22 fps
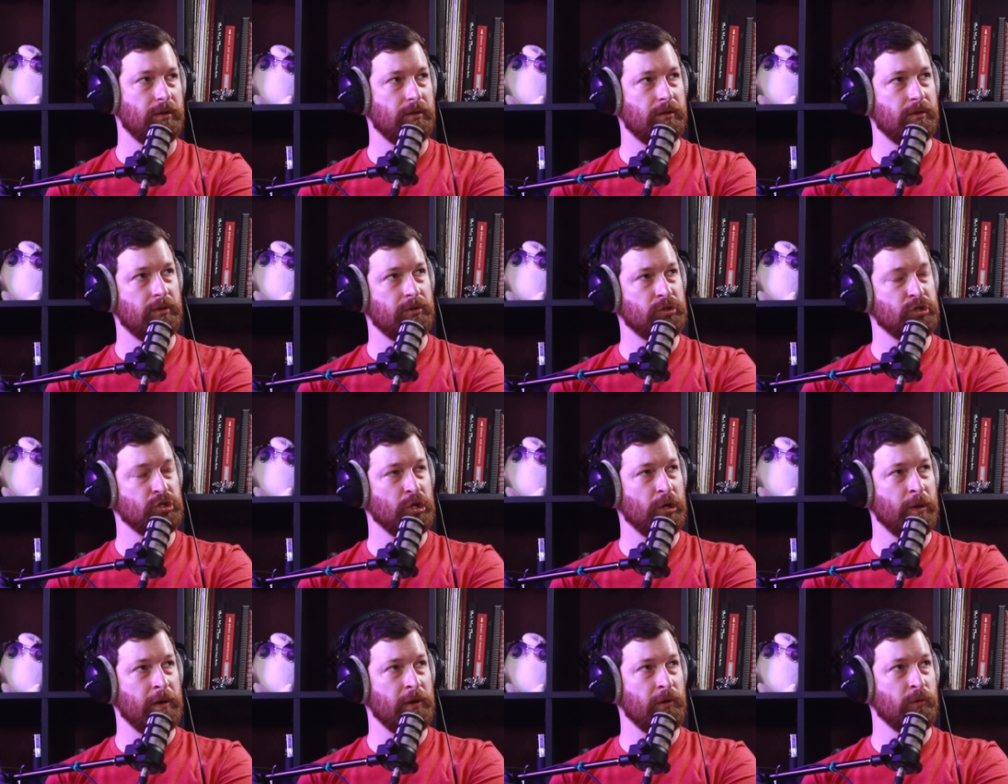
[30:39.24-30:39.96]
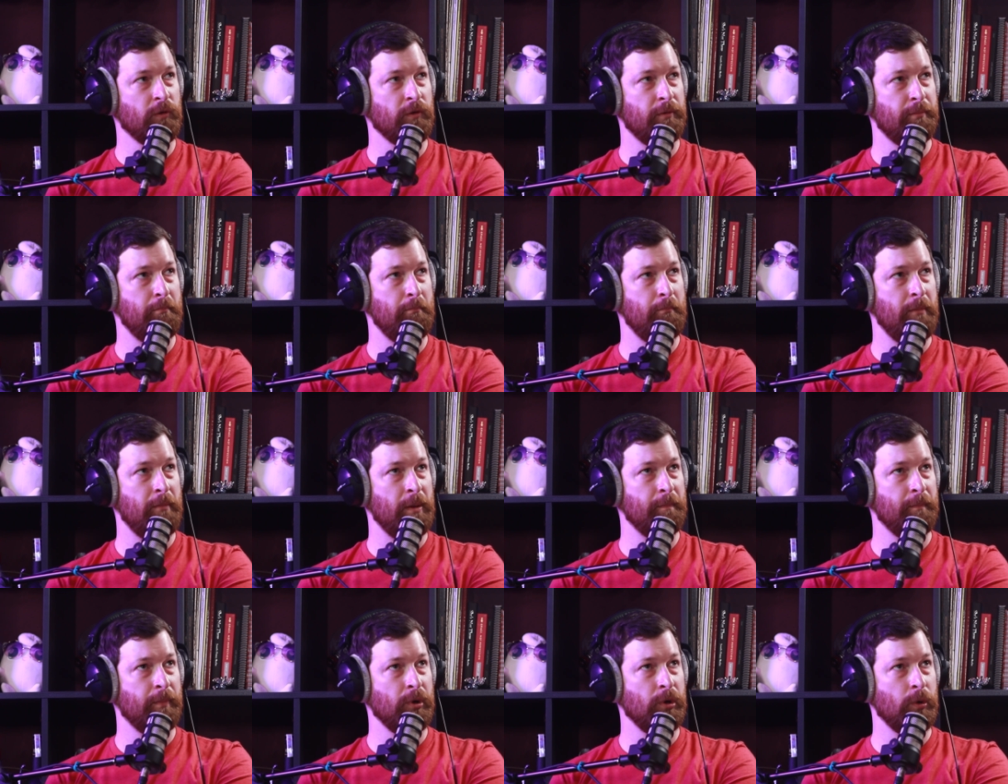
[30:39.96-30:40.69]
trying to
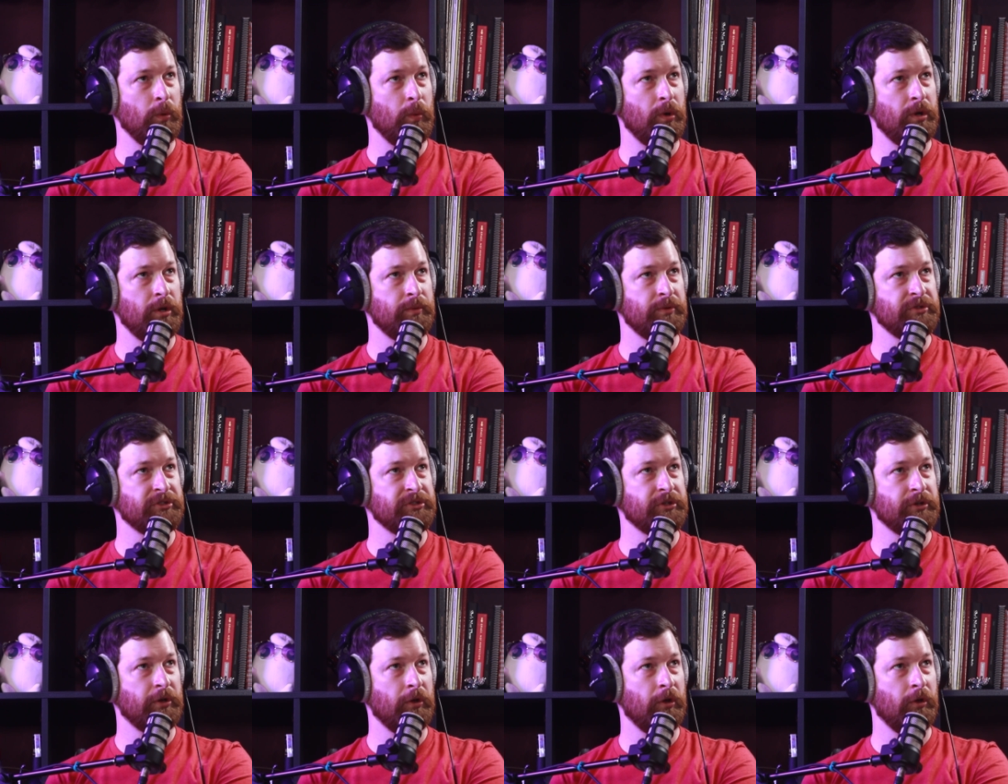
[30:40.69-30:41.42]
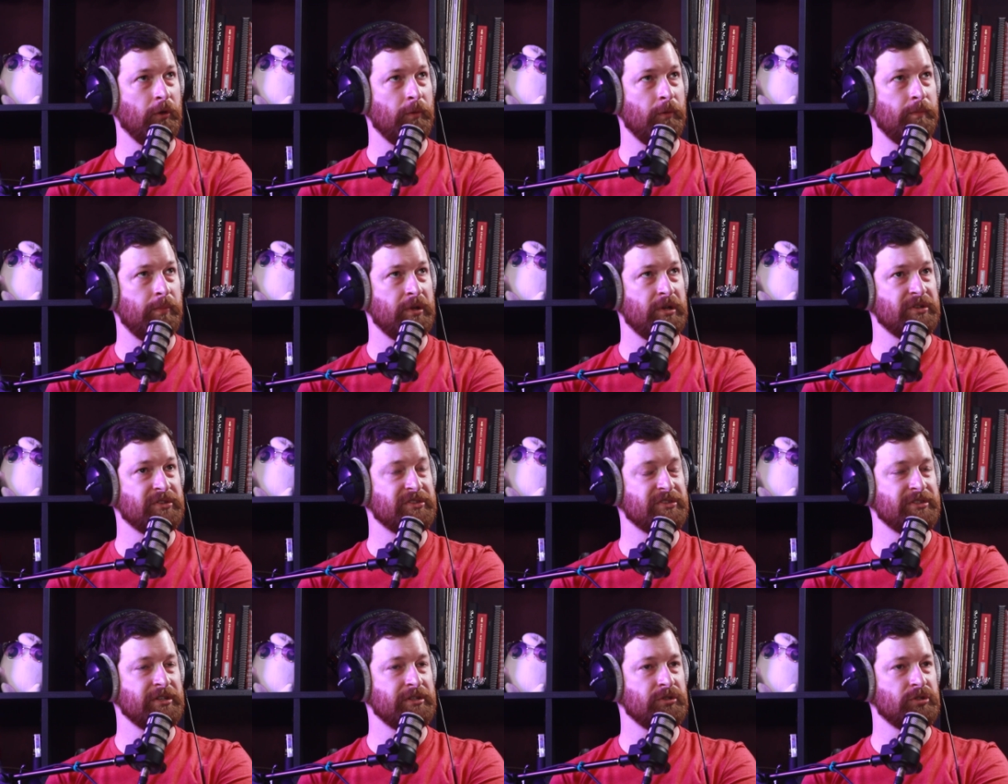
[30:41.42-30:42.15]
remember what it was called, but
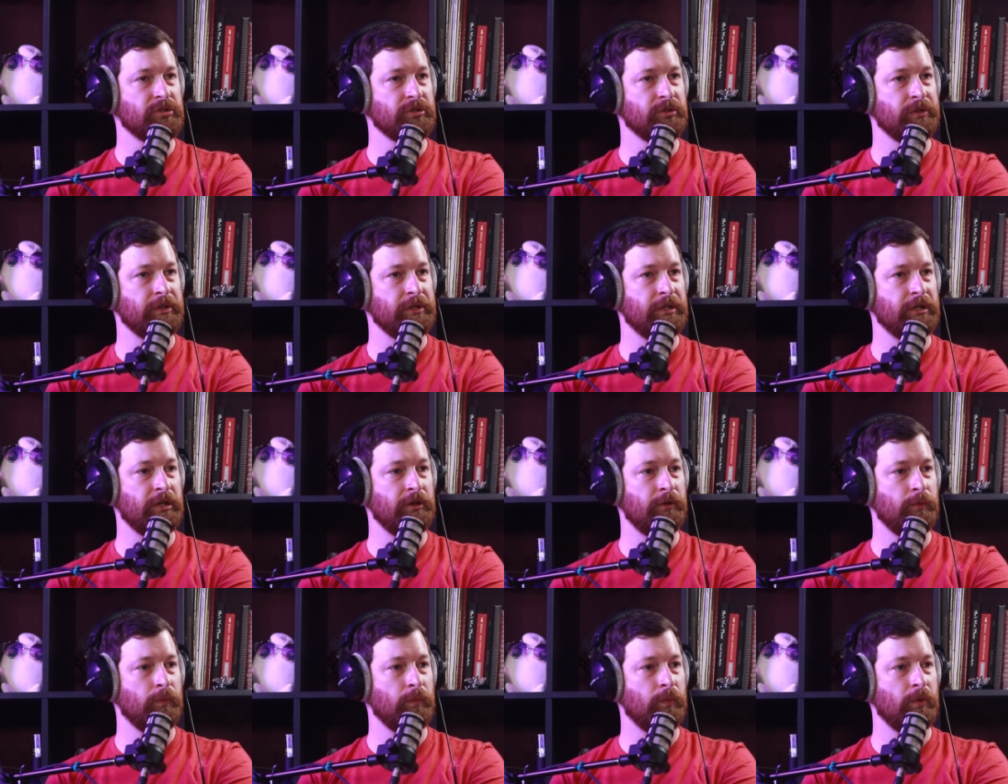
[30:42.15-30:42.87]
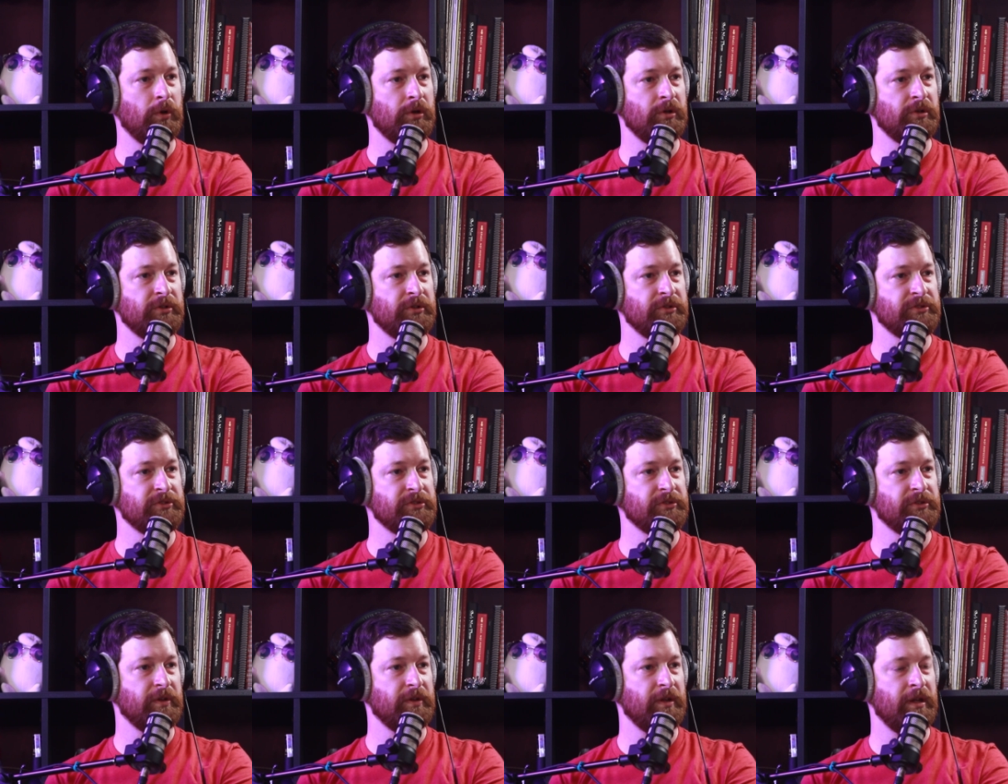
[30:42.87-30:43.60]
essentially it
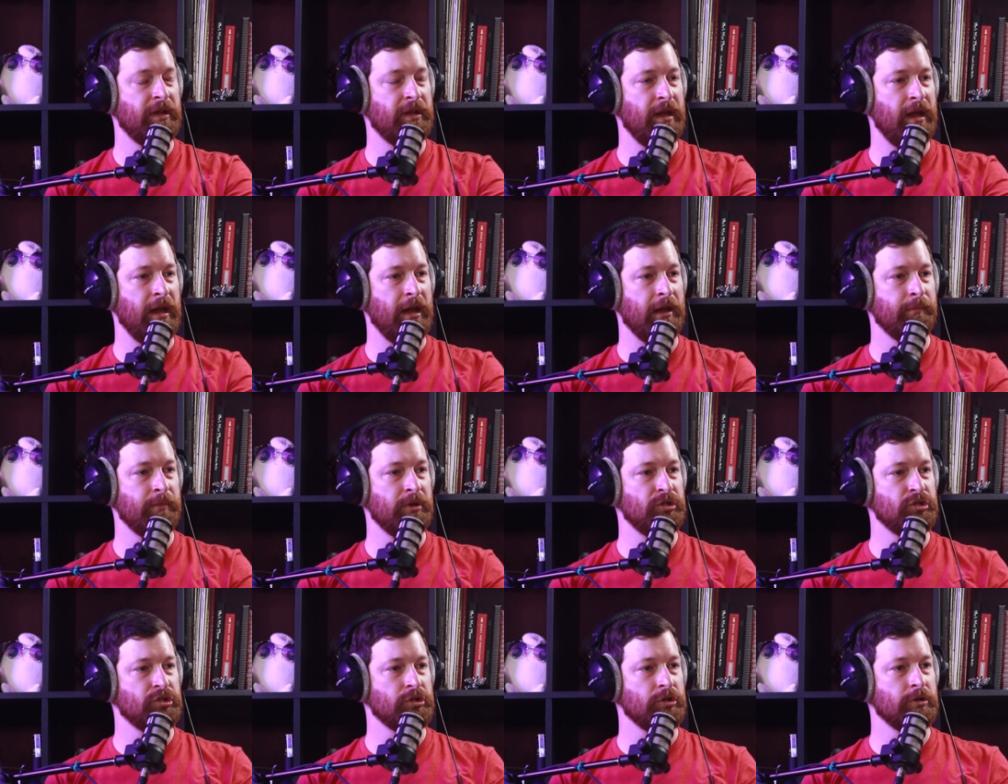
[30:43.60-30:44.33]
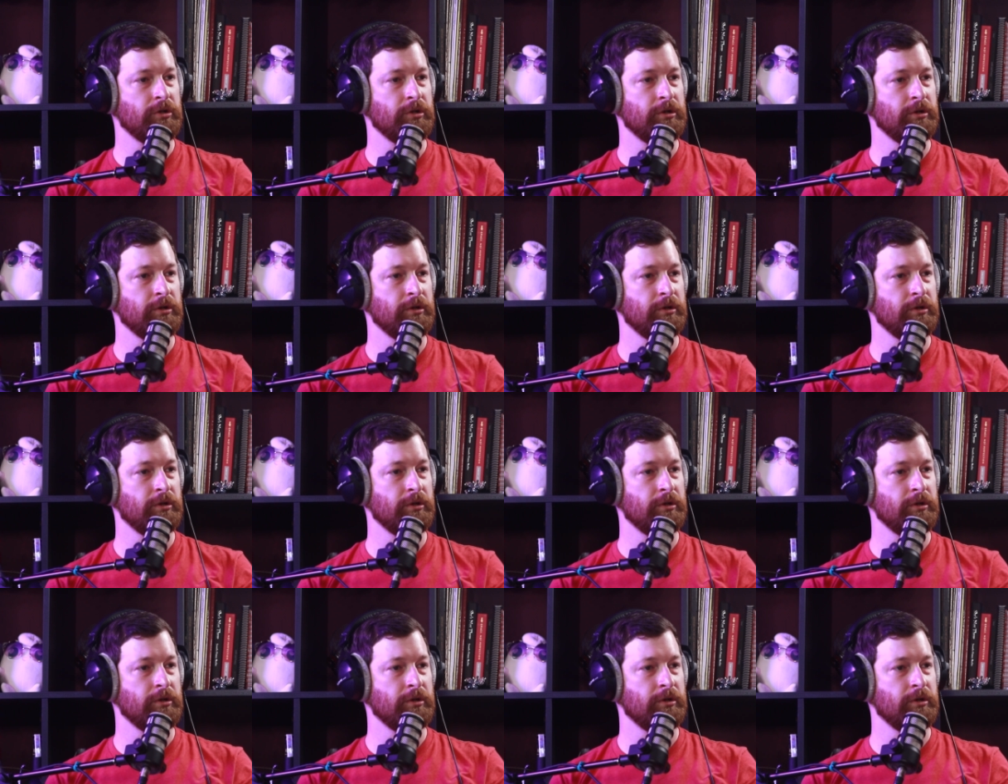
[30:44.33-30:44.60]
was an amateur